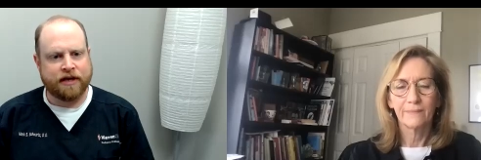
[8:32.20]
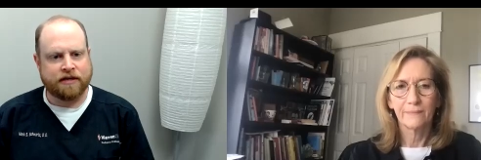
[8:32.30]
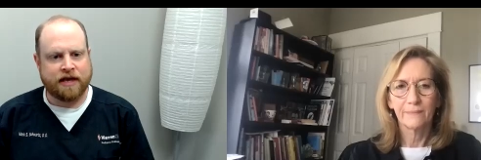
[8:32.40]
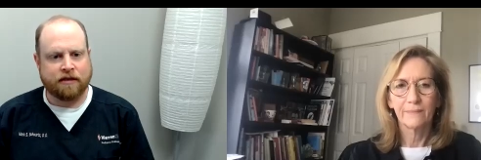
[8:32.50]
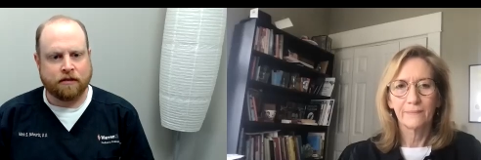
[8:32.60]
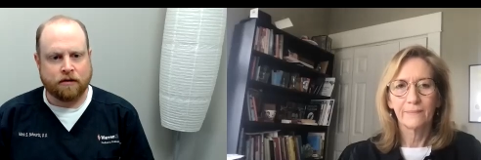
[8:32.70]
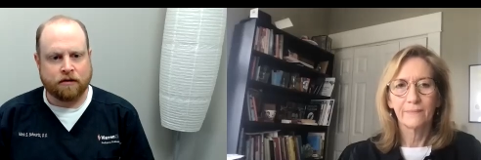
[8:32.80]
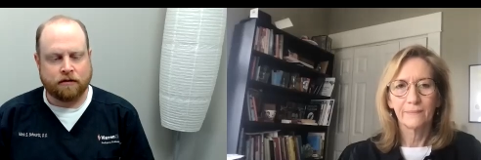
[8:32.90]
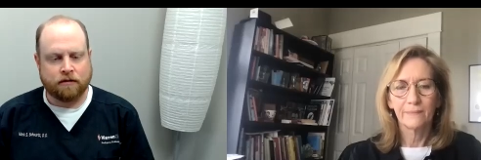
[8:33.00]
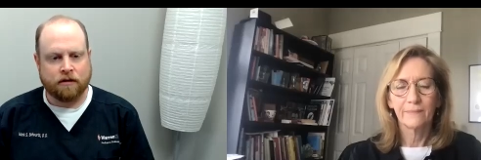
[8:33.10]
Speaker 1: get taken a look,
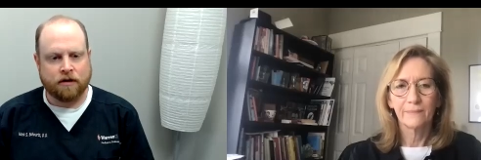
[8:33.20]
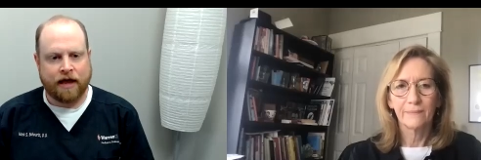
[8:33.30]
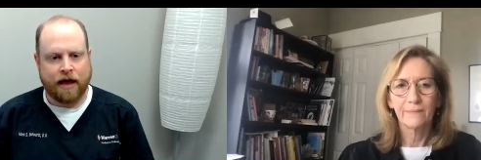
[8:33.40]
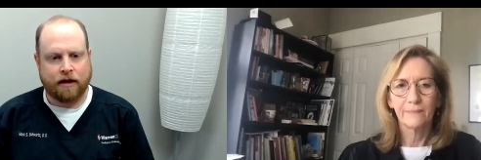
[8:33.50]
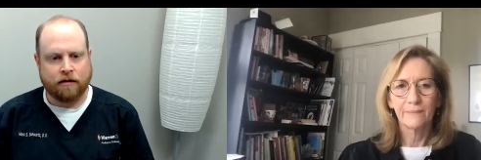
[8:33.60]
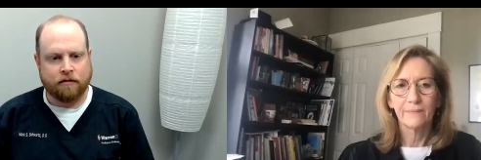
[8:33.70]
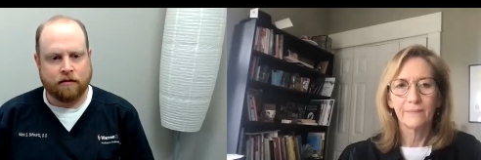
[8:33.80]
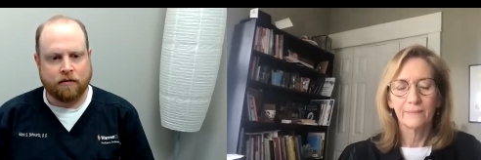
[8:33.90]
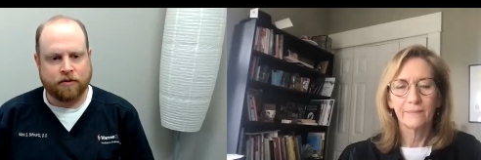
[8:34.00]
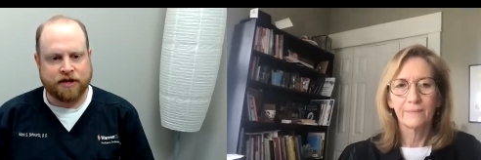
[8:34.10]
a look at and,
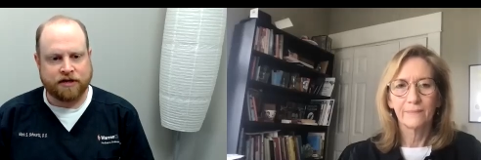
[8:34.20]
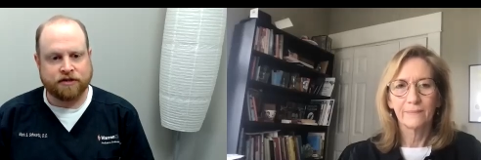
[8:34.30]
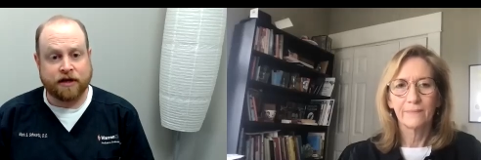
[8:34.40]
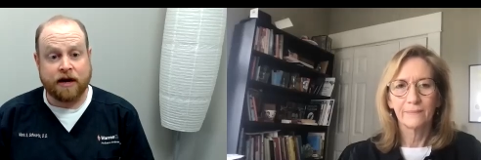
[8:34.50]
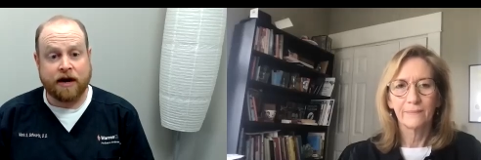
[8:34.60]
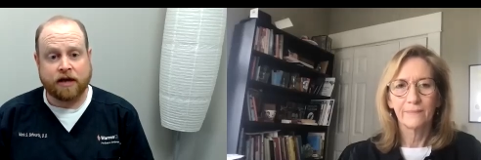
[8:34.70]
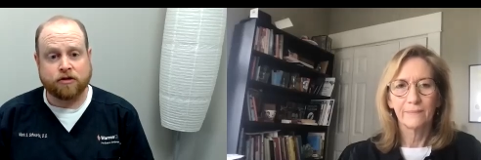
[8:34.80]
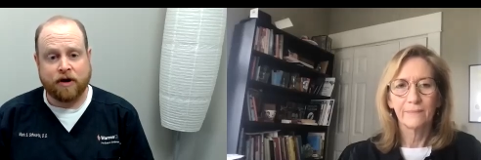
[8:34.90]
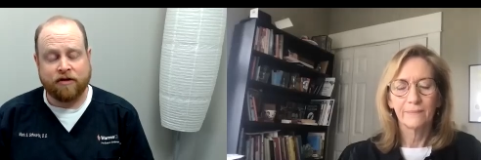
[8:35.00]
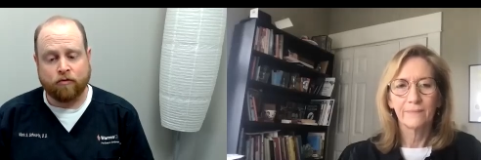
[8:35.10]
and potentially get an
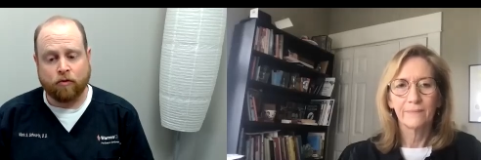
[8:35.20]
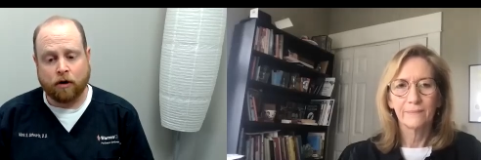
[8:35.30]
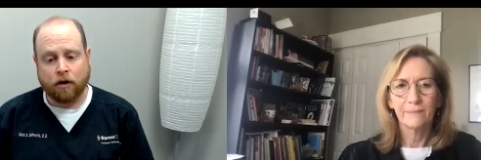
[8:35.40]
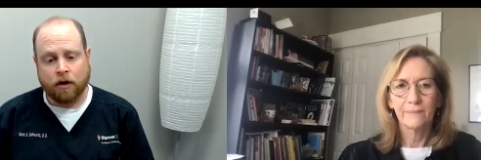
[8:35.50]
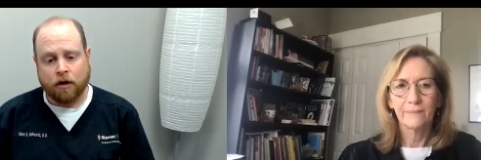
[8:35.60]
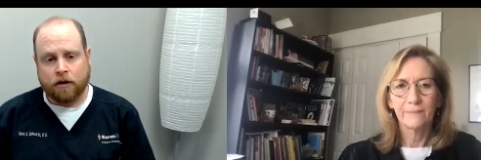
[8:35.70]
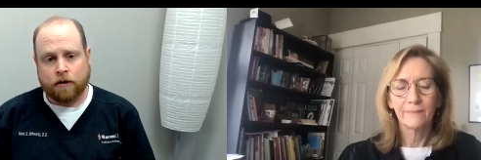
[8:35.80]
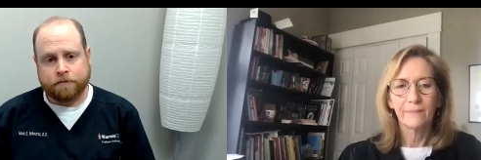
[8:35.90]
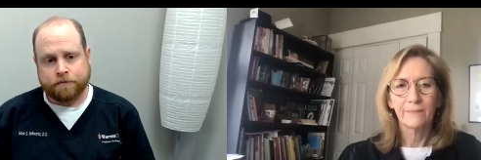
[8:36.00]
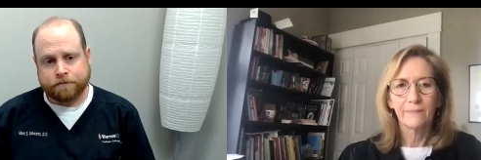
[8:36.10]
x-ray for
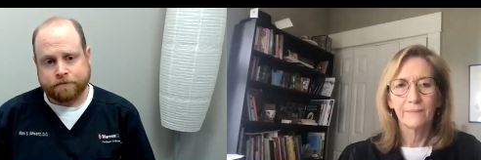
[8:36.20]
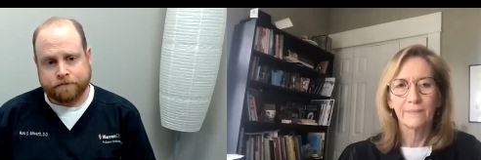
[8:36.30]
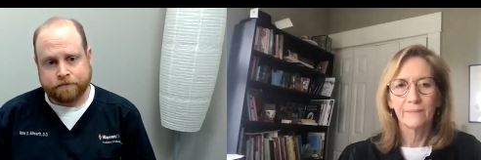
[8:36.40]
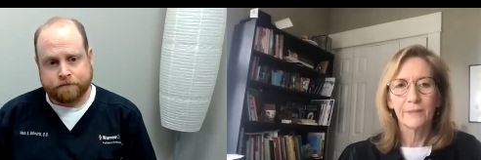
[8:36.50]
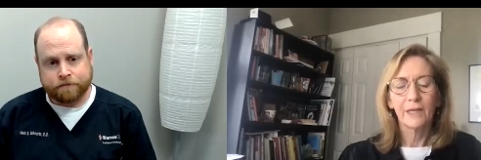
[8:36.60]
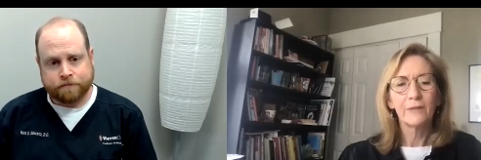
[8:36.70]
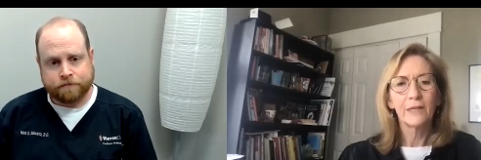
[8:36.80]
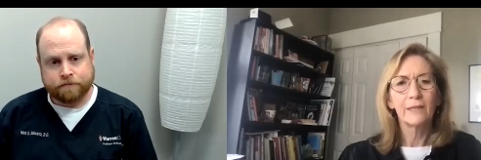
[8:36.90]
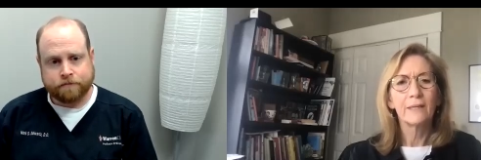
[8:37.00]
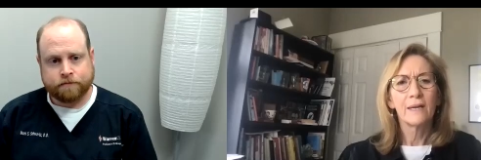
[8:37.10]

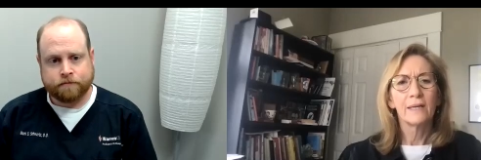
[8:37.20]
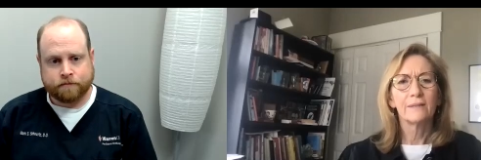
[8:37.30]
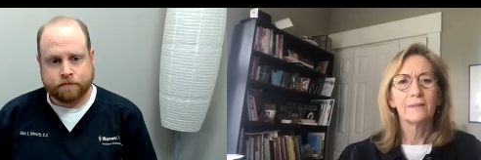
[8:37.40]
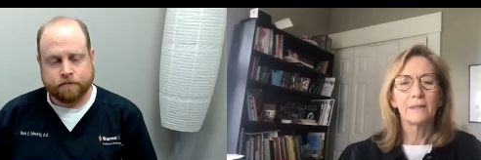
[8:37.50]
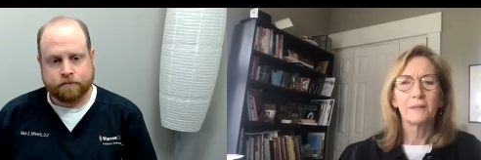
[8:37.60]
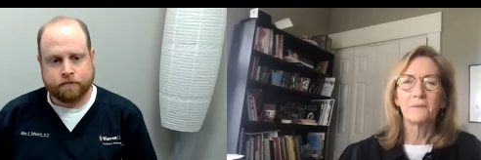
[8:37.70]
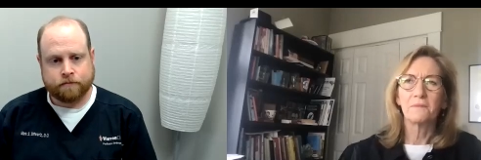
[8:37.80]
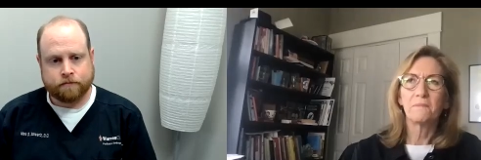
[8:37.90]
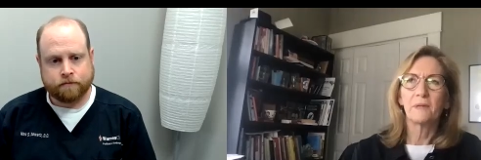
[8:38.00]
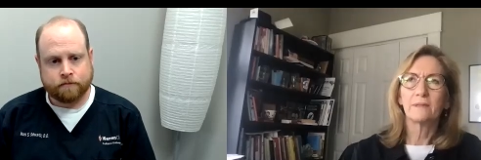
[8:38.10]
Speaker 2: Okay.
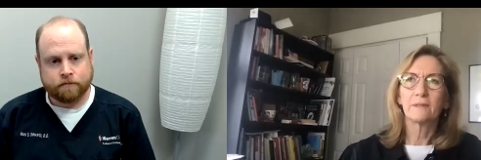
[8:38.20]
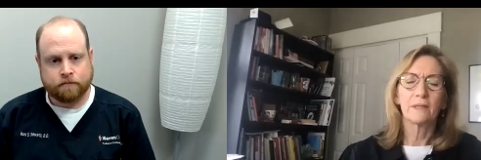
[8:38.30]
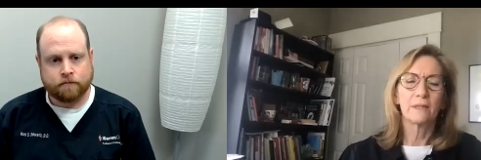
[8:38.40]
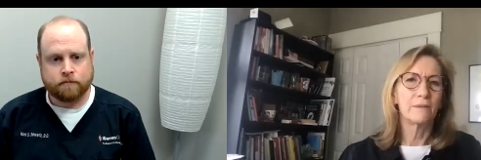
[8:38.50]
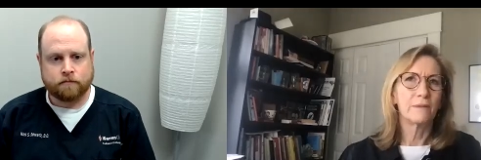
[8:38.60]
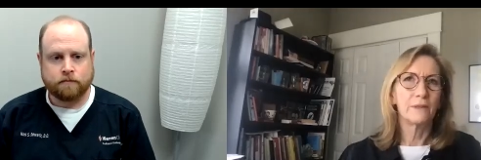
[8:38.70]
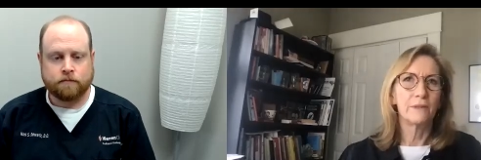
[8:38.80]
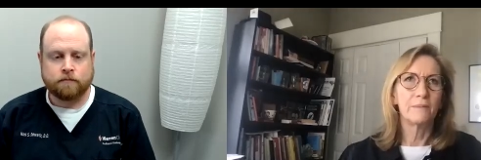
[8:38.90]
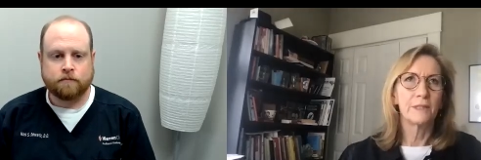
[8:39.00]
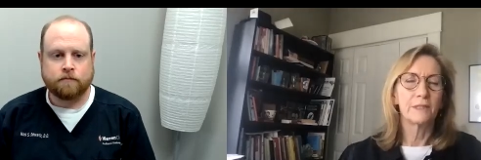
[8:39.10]
So, so you
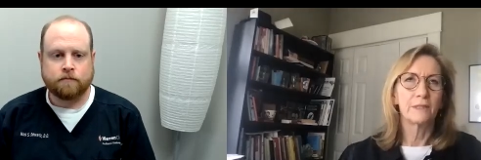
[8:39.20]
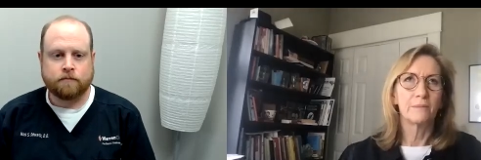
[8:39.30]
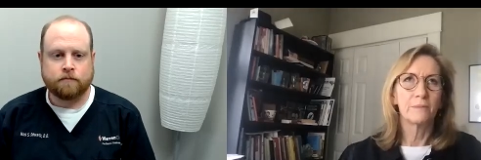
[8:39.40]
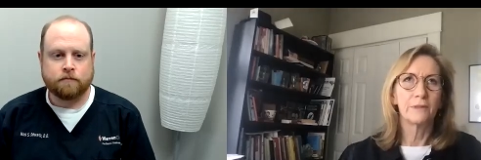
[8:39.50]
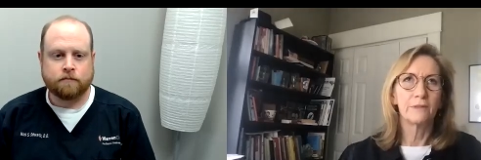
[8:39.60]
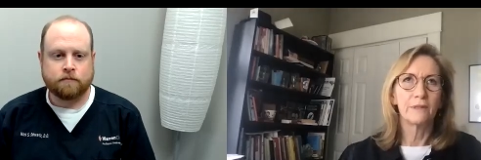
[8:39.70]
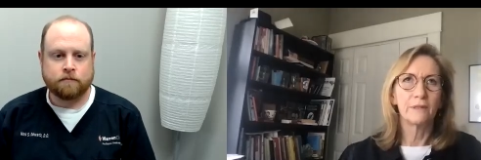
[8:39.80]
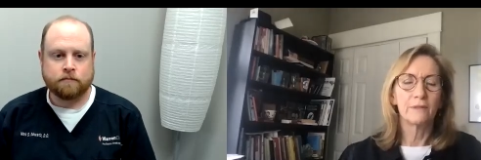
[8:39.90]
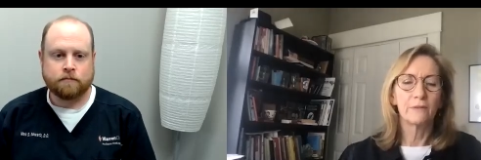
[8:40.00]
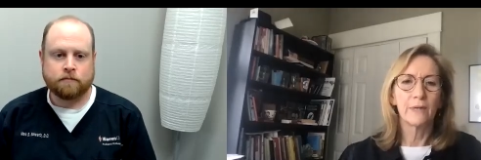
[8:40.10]
mentioned
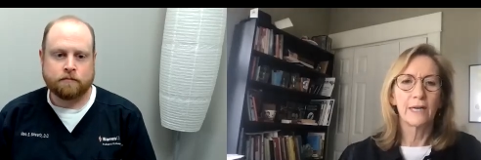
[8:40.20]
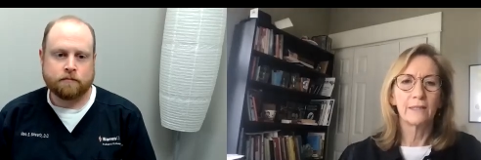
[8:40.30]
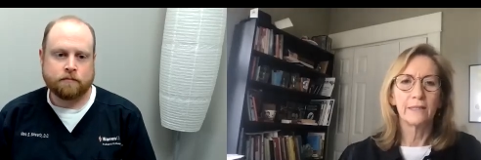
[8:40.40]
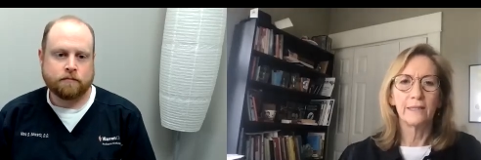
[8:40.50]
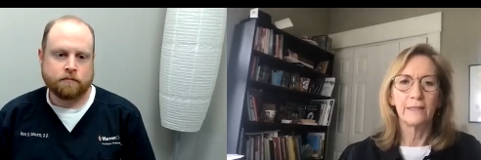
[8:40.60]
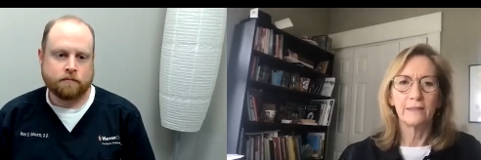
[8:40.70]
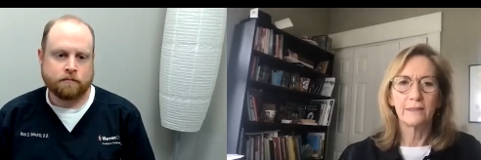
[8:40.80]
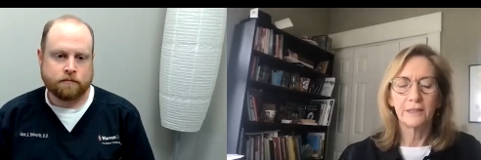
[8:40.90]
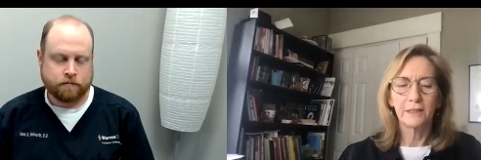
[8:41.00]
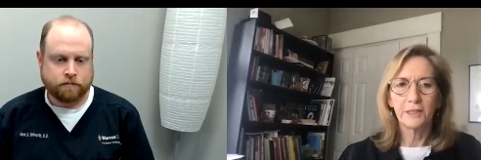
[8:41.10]
bruising, swelling,
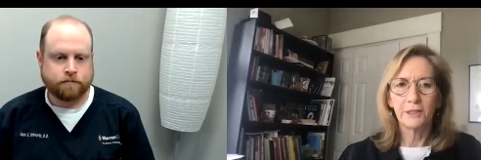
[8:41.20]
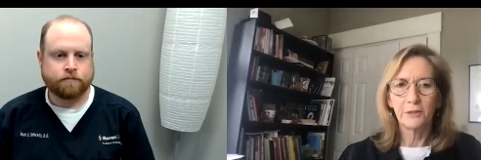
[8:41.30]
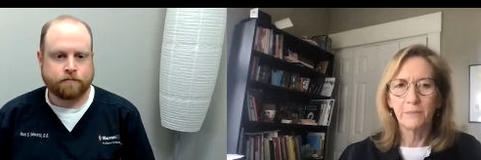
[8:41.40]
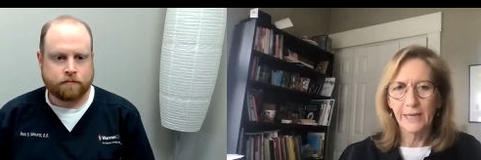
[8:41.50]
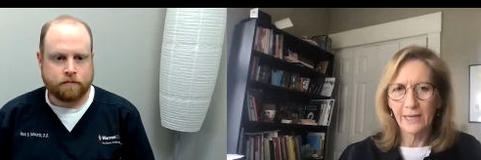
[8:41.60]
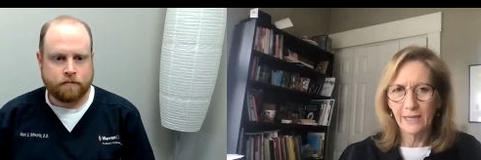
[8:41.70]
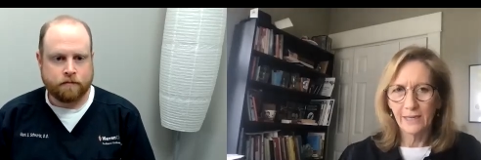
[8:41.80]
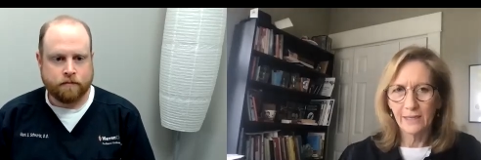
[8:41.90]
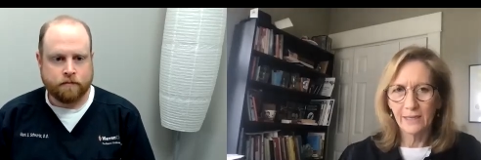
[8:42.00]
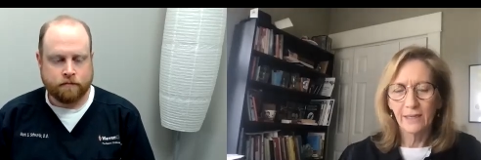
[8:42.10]
continued
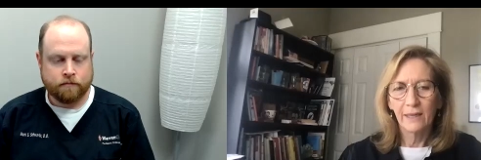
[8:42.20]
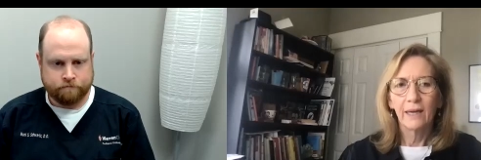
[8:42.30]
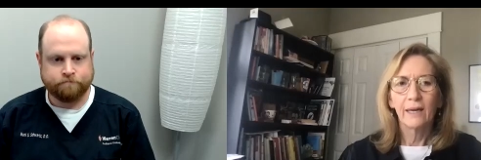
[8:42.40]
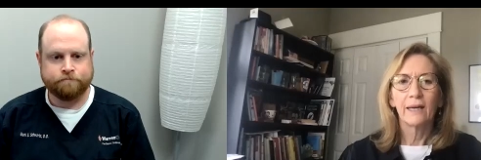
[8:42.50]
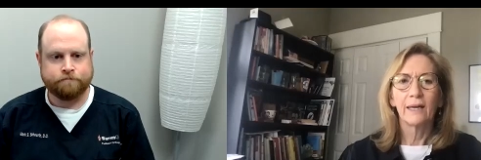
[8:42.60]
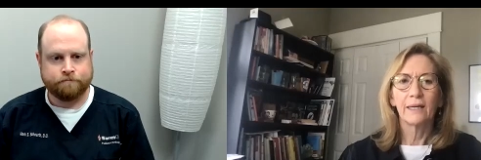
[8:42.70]
pain. Hmm.